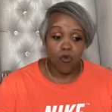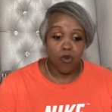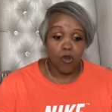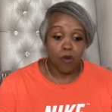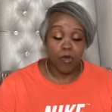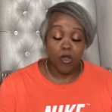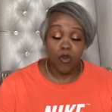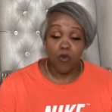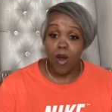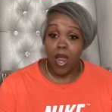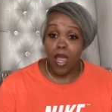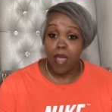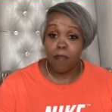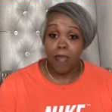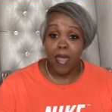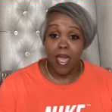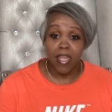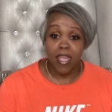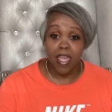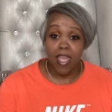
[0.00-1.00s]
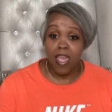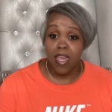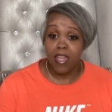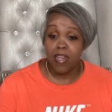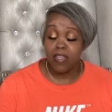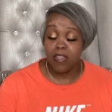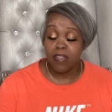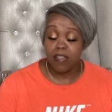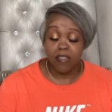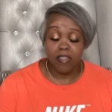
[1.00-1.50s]
we'll be right back at
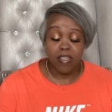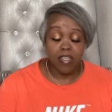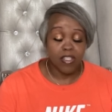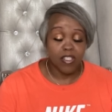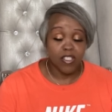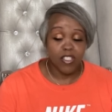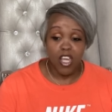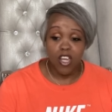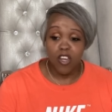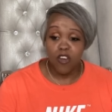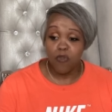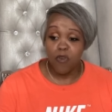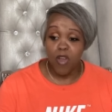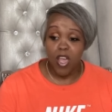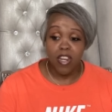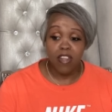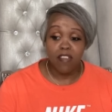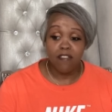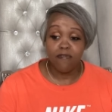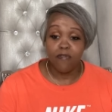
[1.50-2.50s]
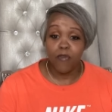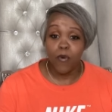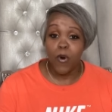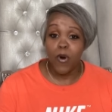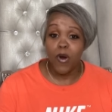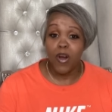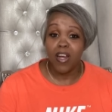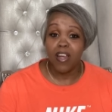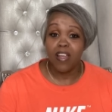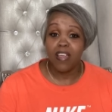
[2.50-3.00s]
it, getting decorated
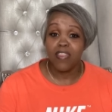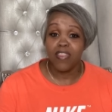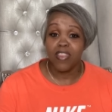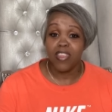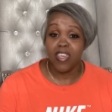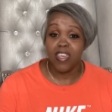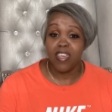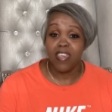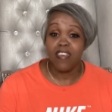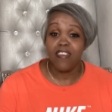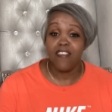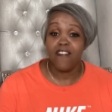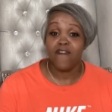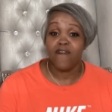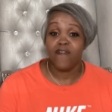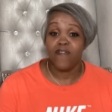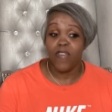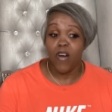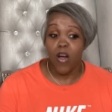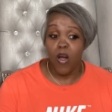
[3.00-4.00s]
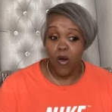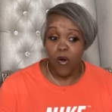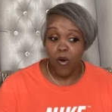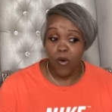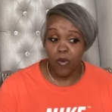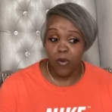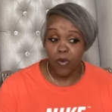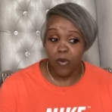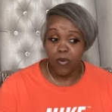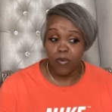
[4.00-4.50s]
for the
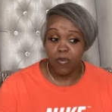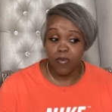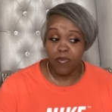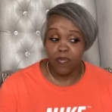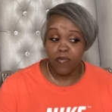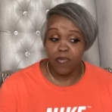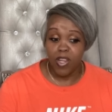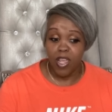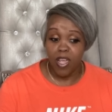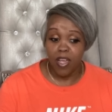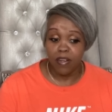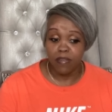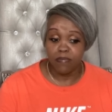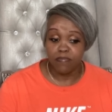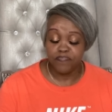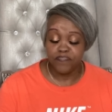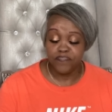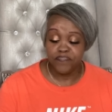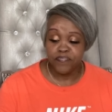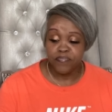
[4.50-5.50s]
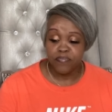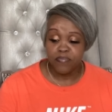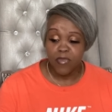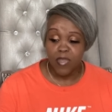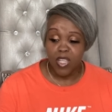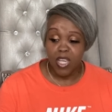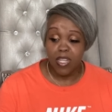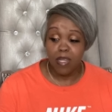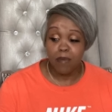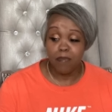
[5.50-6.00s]
fall. Now,
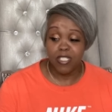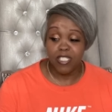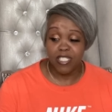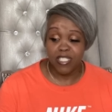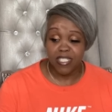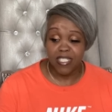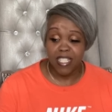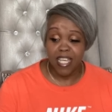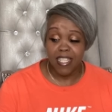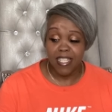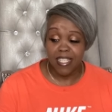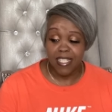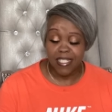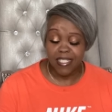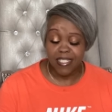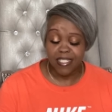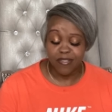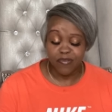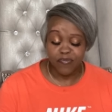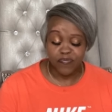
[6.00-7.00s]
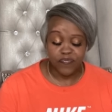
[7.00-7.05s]
let me just say this.